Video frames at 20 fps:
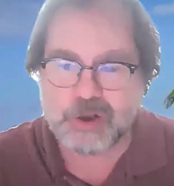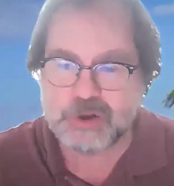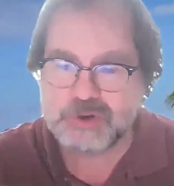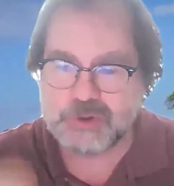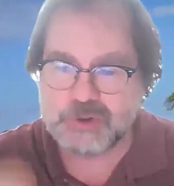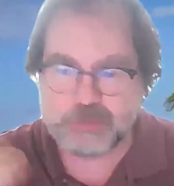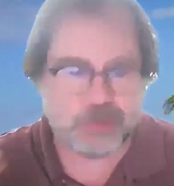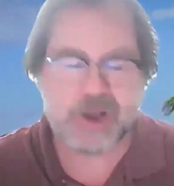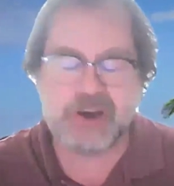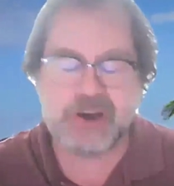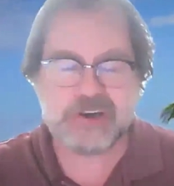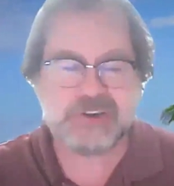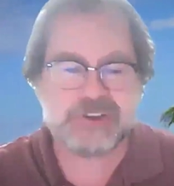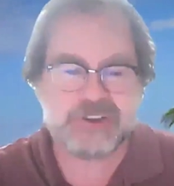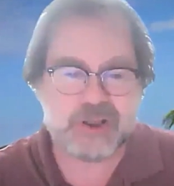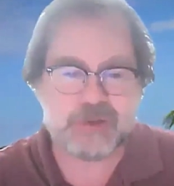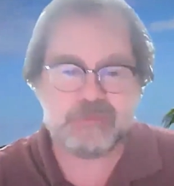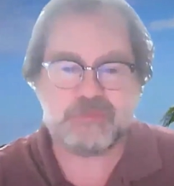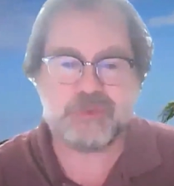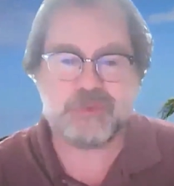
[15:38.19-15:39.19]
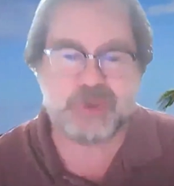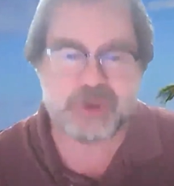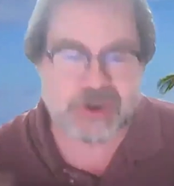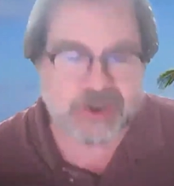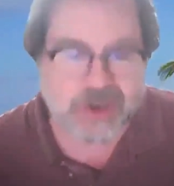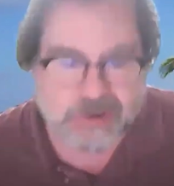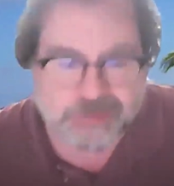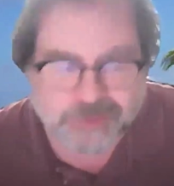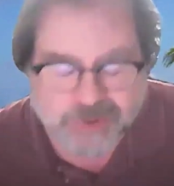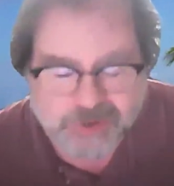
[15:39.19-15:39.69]
to punish them for the
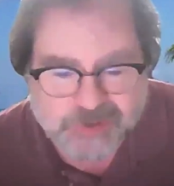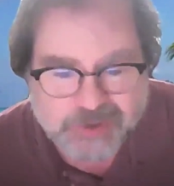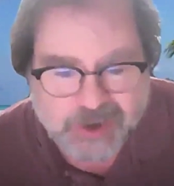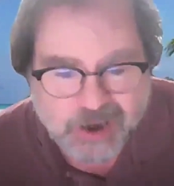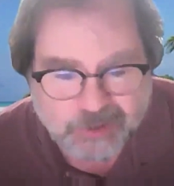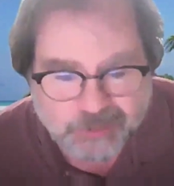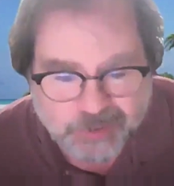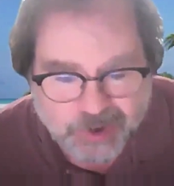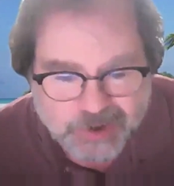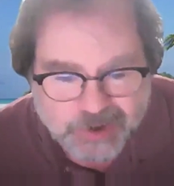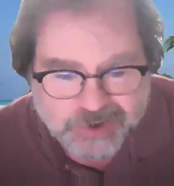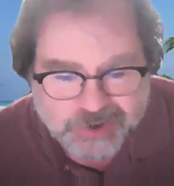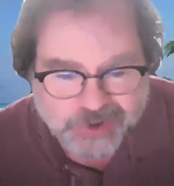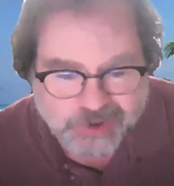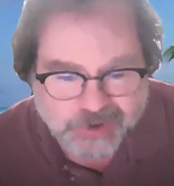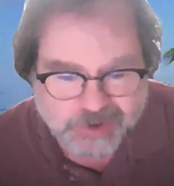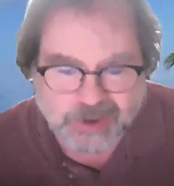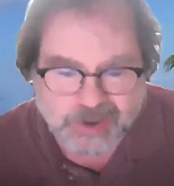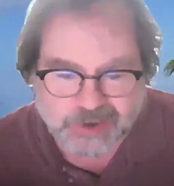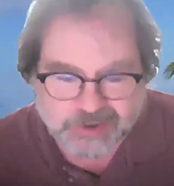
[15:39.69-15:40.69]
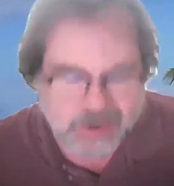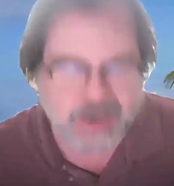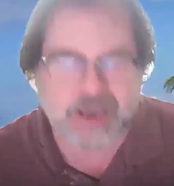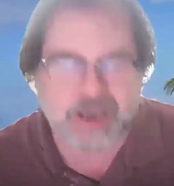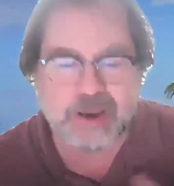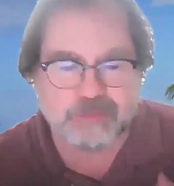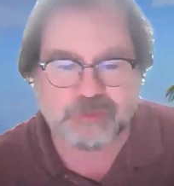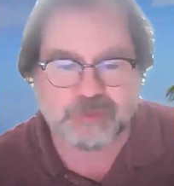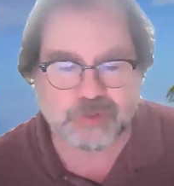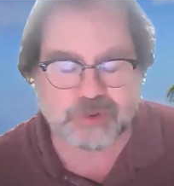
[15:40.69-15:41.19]
gift of salvation that
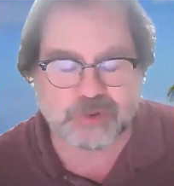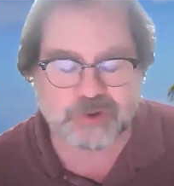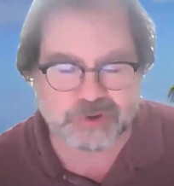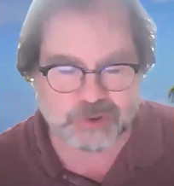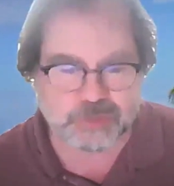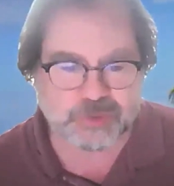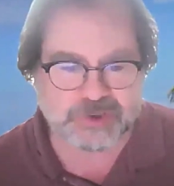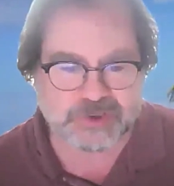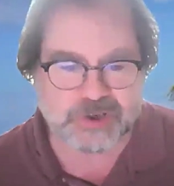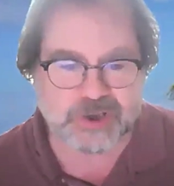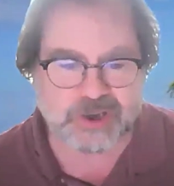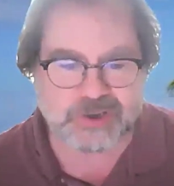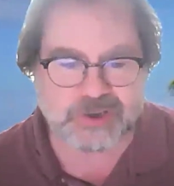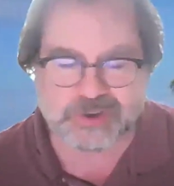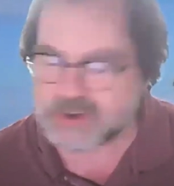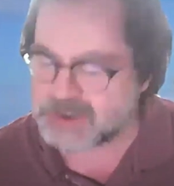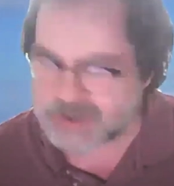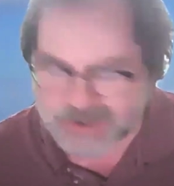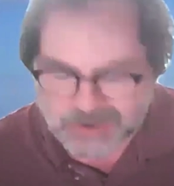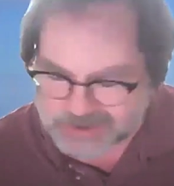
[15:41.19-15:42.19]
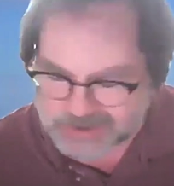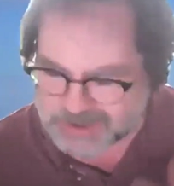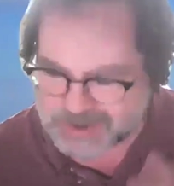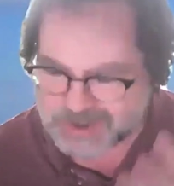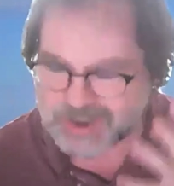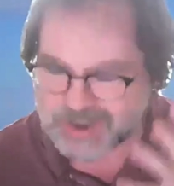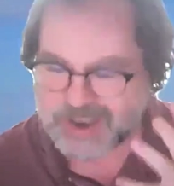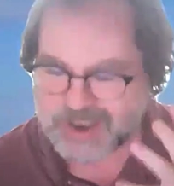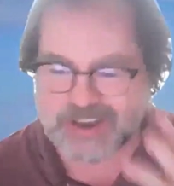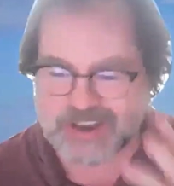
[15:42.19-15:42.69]
came from the Jewish nation.
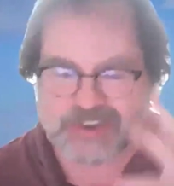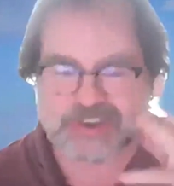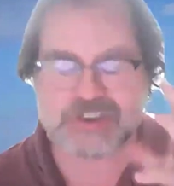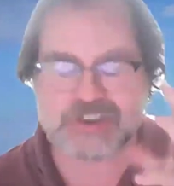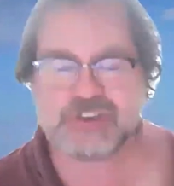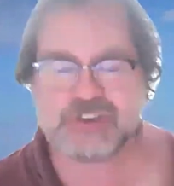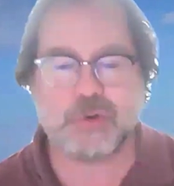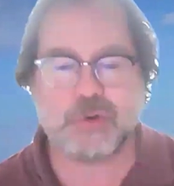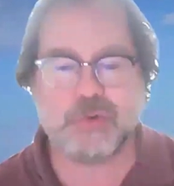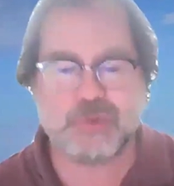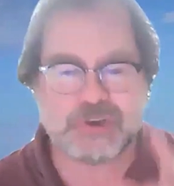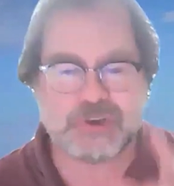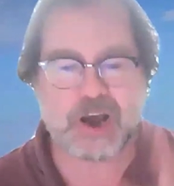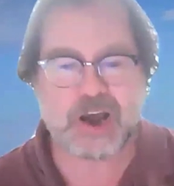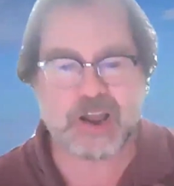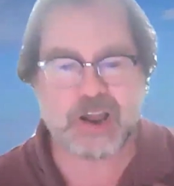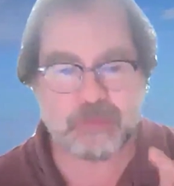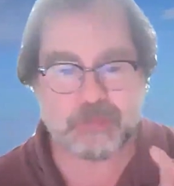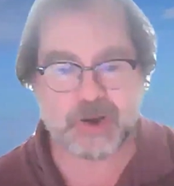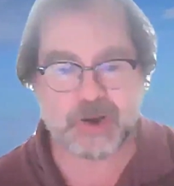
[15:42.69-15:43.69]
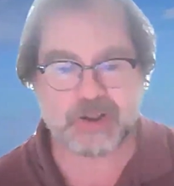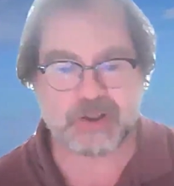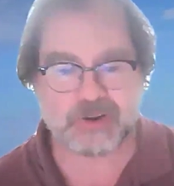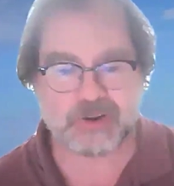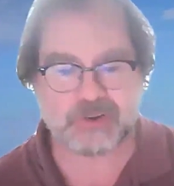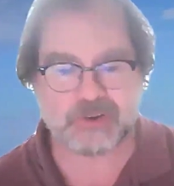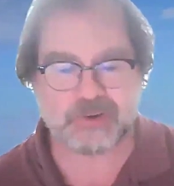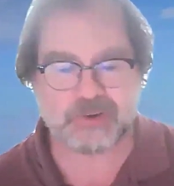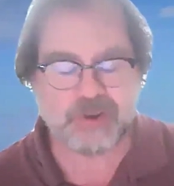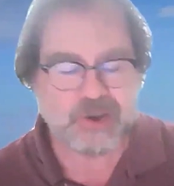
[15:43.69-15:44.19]
It's so
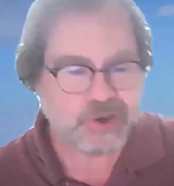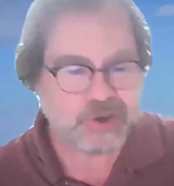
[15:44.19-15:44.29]
diabolical.